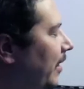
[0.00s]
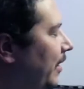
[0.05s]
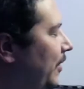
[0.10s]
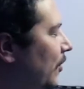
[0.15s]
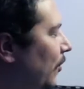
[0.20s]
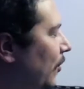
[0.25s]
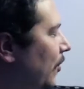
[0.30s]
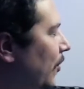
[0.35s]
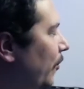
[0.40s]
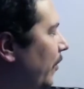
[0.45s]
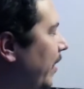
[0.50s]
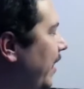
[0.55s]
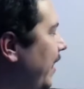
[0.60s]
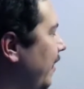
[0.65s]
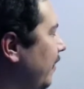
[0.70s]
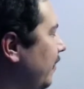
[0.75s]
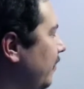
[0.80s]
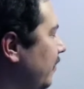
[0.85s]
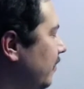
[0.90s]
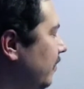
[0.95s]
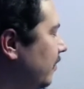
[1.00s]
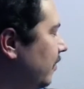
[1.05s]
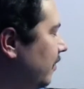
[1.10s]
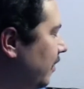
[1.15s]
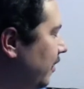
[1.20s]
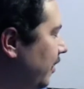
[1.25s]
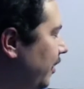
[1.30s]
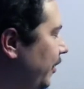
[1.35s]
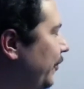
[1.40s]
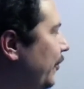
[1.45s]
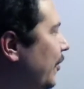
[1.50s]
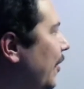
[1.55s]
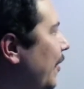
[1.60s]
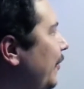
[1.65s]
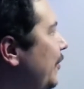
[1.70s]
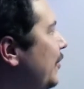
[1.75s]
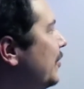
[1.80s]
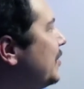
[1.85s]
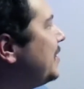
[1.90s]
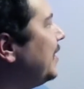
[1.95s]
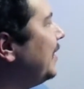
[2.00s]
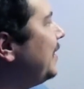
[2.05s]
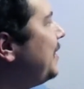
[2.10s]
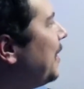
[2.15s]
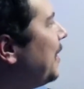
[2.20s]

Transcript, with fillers: in your career, you're still